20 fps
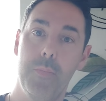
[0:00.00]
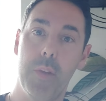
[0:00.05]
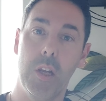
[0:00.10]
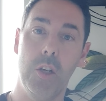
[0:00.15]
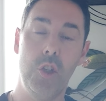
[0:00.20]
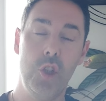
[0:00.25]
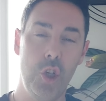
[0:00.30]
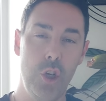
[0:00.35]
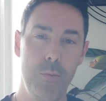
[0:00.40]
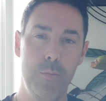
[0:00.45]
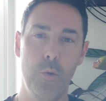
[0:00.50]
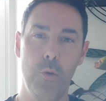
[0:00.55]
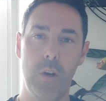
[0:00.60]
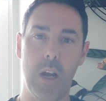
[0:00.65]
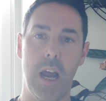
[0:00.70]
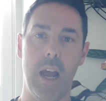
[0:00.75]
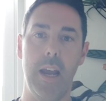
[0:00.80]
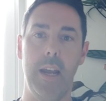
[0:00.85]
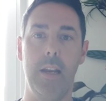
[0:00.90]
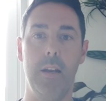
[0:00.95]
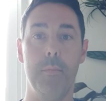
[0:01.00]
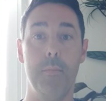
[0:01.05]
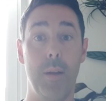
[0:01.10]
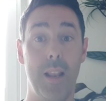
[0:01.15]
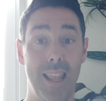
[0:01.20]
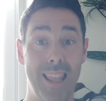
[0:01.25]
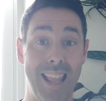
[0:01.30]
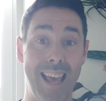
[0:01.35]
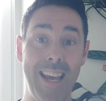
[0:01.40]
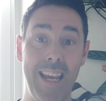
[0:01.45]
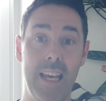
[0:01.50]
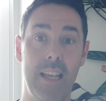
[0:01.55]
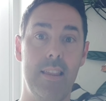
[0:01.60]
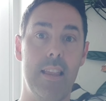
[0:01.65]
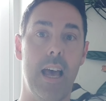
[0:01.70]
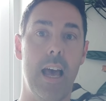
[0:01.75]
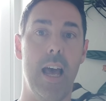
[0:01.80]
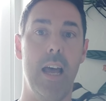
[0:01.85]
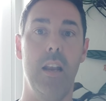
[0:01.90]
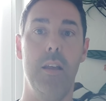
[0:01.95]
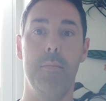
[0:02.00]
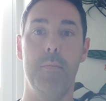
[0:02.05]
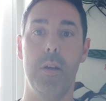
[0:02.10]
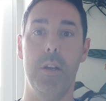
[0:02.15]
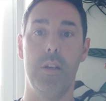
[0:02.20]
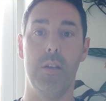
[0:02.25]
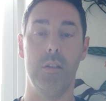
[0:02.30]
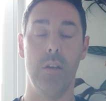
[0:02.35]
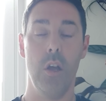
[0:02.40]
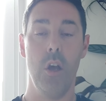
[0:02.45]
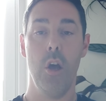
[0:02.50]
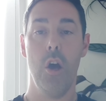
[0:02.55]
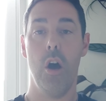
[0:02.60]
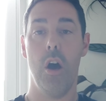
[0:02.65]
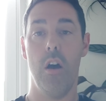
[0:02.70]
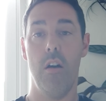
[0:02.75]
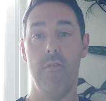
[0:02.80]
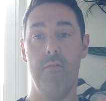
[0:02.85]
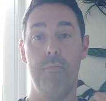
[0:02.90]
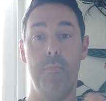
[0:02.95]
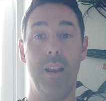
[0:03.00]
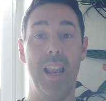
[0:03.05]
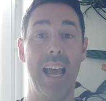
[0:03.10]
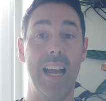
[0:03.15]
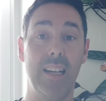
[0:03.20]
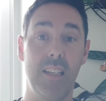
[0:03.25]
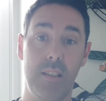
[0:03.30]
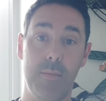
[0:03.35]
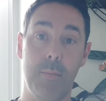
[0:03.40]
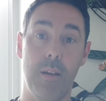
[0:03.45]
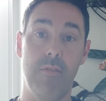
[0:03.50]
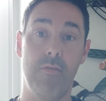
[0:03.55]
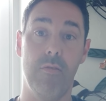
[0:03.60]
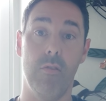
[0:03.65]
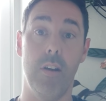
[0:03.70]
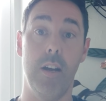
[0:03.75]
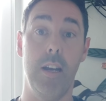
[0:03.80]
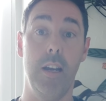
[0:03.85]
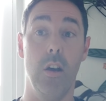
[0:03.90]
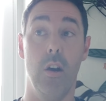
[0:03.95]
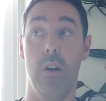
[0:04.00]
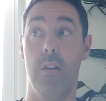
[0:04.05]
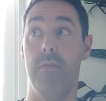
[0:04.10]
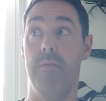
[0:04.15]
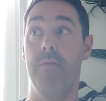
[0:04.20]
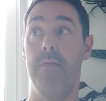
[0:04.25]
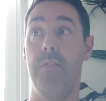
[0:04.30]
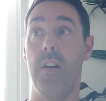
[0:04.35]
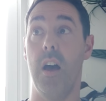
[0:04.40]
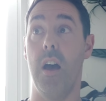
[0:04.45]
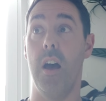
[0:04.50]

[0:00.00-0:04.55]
and Tubal-Cain playing that element of blacksmithery, of